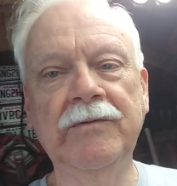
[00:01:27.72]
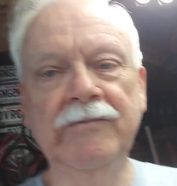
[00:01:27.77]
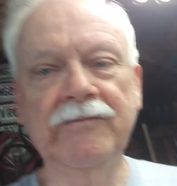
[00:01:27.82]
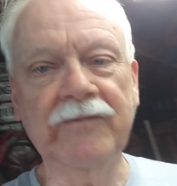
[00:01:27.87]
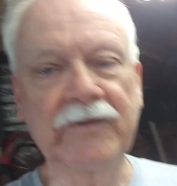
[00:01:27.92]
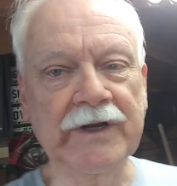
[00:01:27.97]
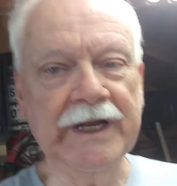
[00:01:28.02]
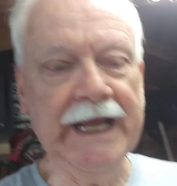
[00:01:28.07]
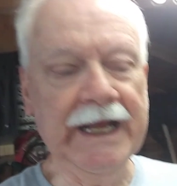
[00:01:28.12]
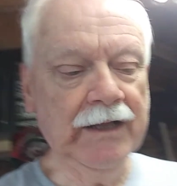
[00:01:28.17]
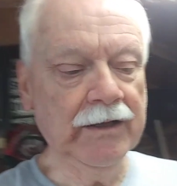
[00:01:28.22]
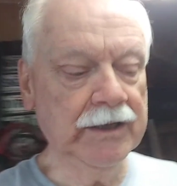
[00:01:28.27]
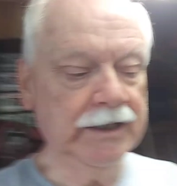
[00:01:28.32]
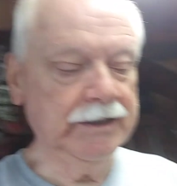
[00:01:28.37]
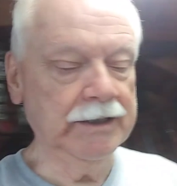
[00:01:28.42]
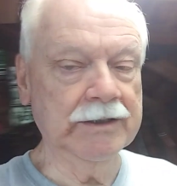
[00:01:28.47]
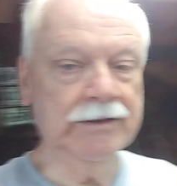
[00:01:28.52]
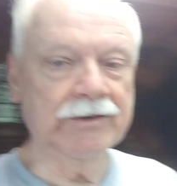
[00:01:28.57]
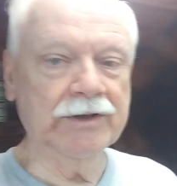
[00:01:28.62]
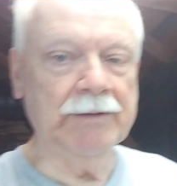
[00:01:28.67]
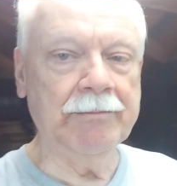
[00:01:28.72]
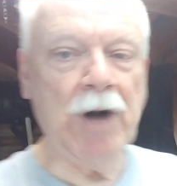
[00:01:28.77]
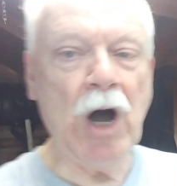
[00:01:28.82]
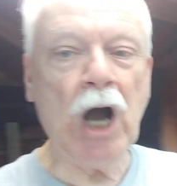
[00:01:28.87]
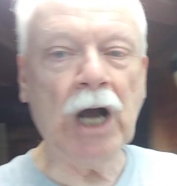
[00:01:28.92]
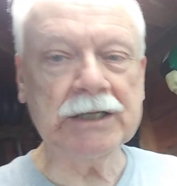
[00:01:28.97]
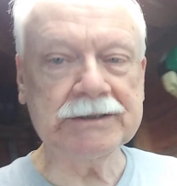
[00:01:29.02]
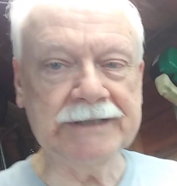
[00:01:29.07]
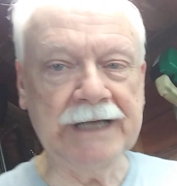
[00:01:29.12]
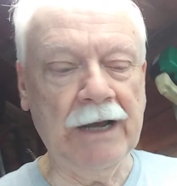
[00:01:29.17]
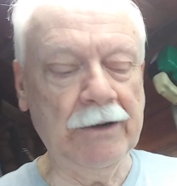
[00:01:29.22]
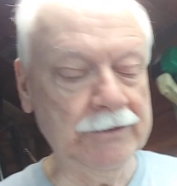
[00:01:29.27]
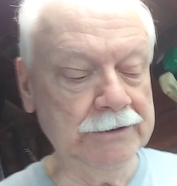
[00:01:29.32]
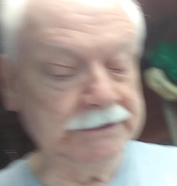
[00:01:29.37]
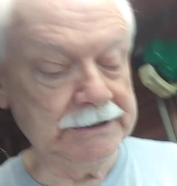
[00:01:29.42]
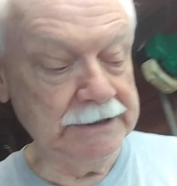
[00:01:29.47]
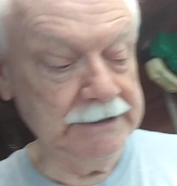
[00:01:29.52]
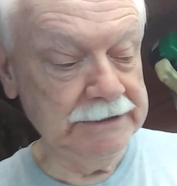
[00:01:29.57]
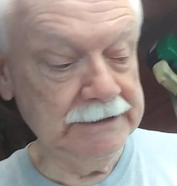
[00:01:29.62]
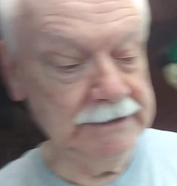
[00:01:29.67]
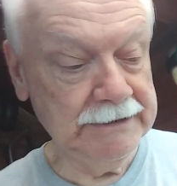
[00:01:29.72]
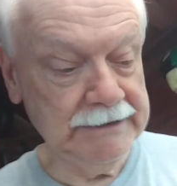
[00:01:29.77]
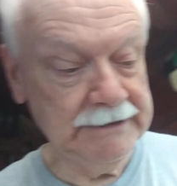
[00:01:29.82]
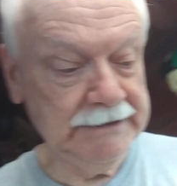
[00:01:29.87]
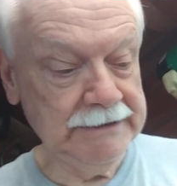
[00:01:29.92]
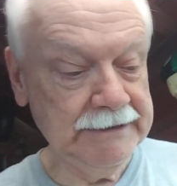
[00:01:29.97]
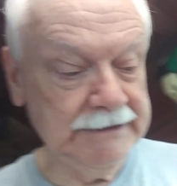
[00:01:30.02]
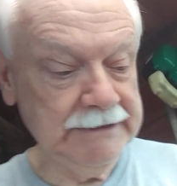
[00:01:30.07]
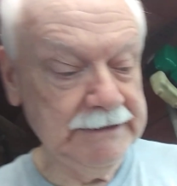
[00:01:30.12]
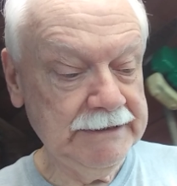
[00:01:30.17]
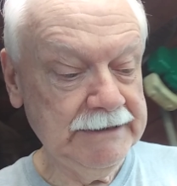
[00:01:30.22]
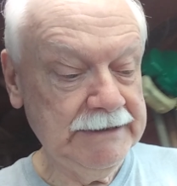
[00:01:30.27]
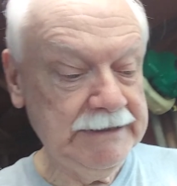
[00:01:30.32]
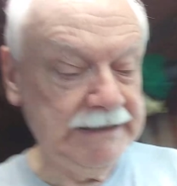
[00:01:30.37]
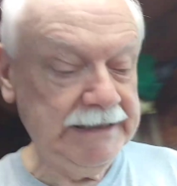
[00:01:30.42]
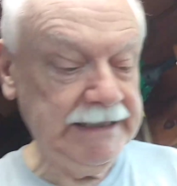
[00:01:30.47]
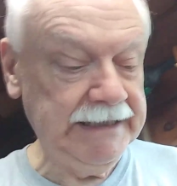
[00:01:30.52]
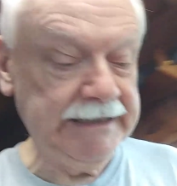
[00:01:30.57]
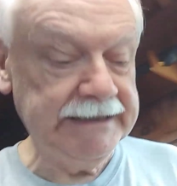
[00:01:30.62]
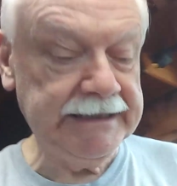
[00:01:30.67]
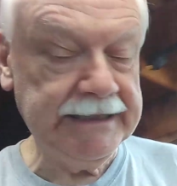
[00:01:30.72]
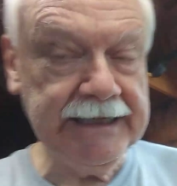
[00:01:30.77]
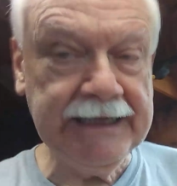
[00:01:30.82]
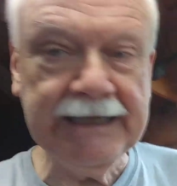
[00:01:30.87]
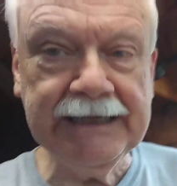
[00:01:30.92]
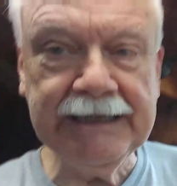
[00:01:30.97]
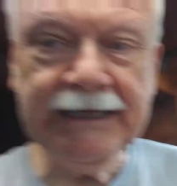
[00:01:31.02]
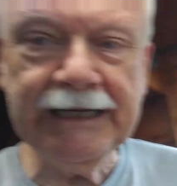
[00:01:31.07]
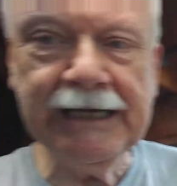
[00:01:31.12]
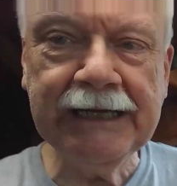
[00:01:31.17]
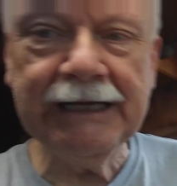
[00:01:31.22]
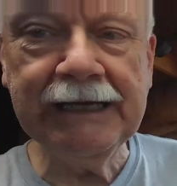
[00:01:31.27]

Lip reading: finagle the box out, and then